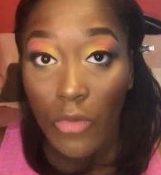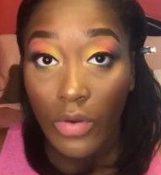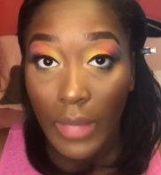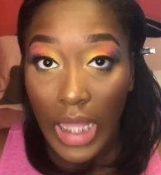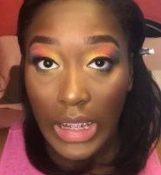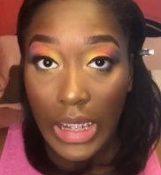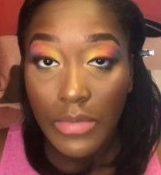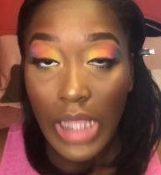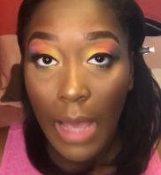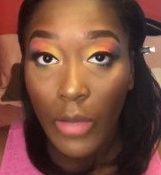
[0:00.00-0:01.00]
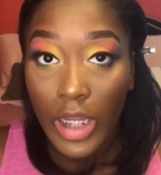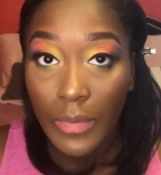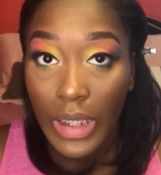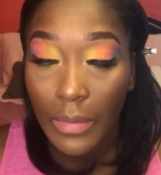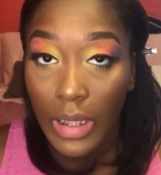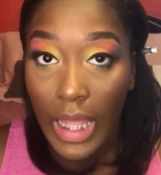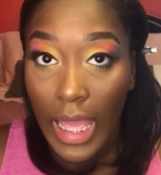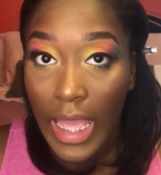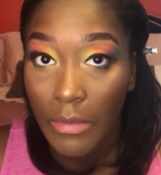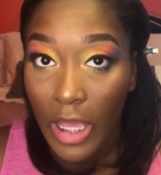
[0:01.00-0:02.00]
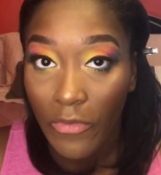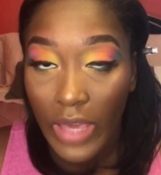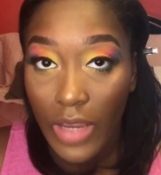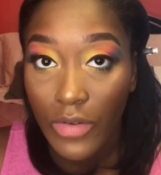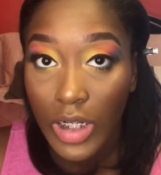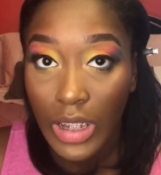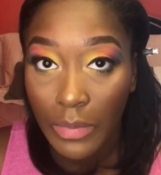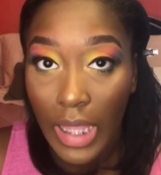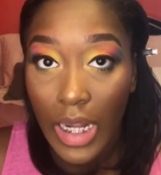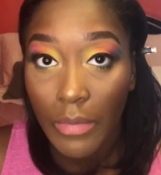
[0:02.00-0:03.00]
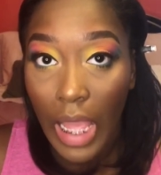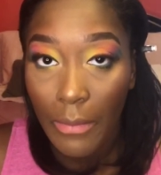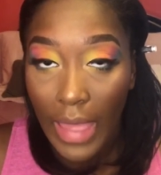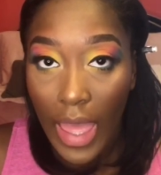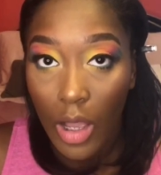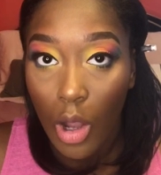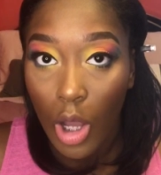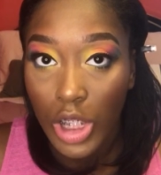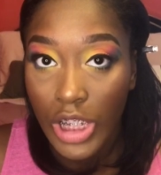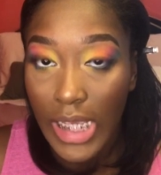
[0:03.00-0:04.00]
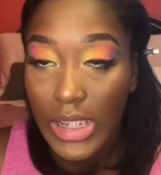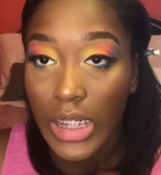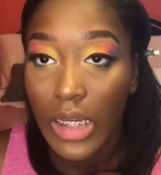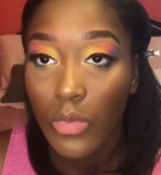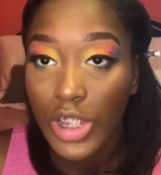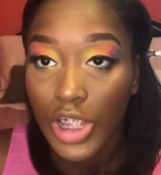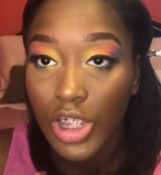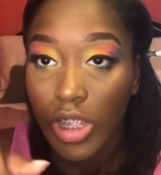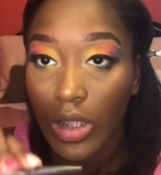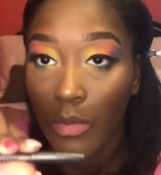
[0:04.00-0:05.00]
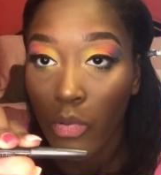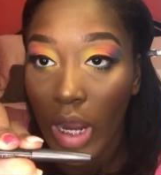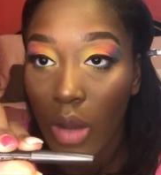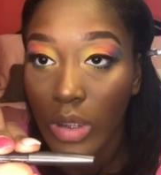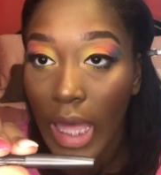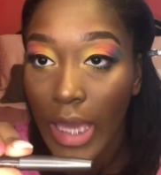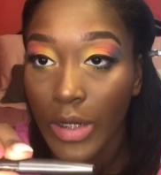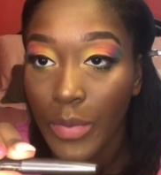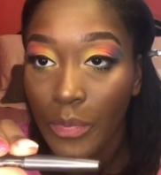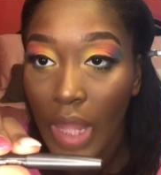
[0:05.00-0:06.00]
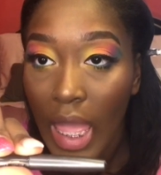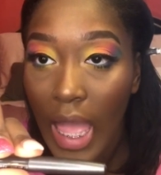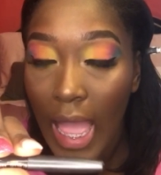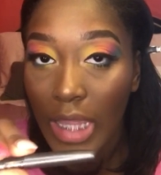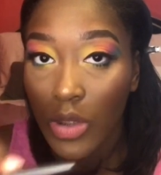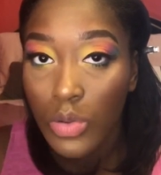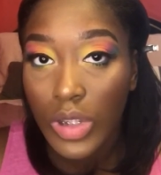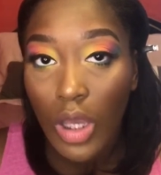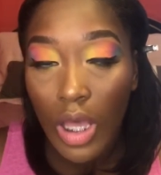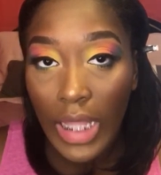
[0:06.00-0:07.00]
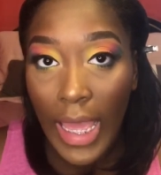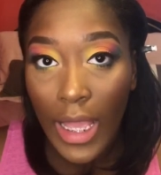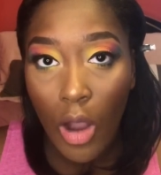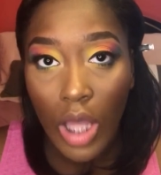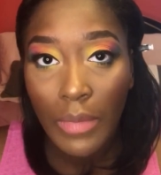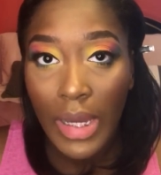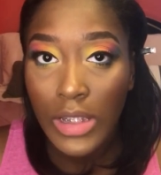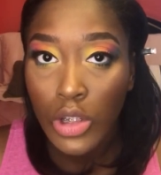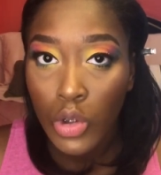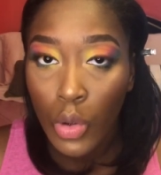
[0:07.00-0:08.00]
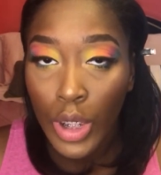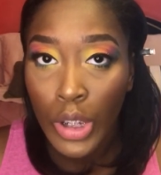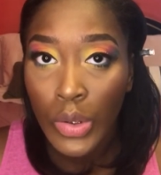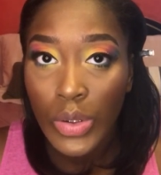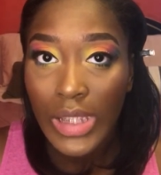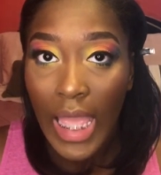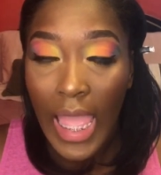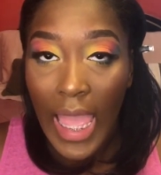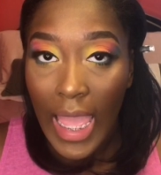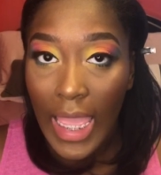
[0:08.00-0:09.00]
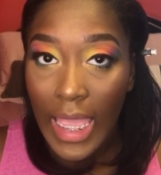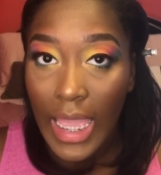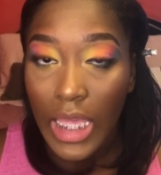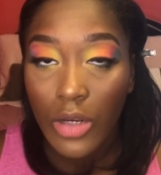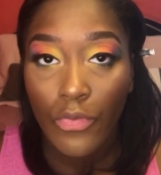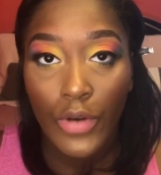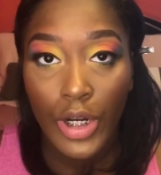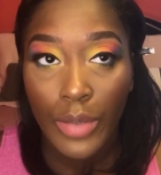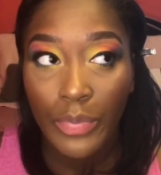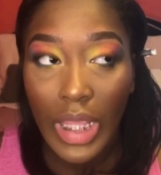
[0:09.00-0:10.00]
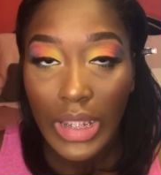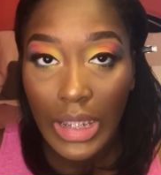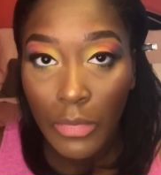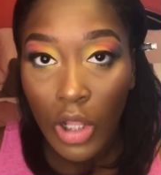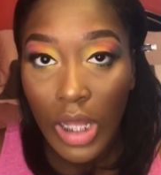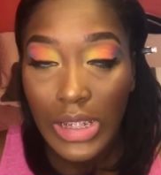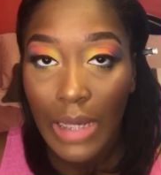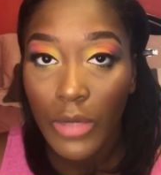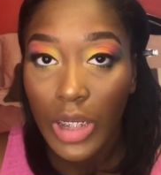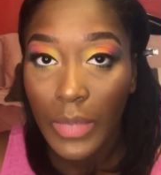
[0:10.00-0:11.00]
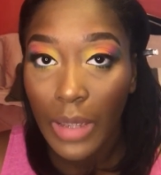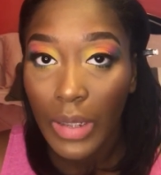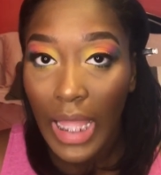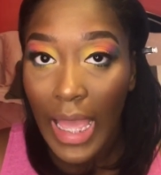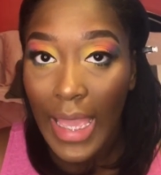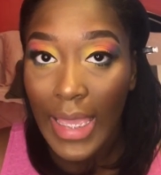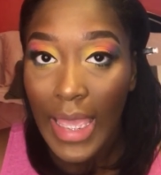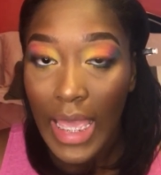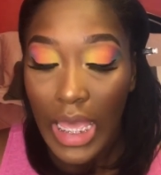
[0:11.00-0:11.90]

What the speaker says: for my lips, I'm going to be applying my favorite lip liner by MAC called Chestnut, which is just a brown liner. I use it on like all of my tutorials. And for the lip gloss, I'm going to be applying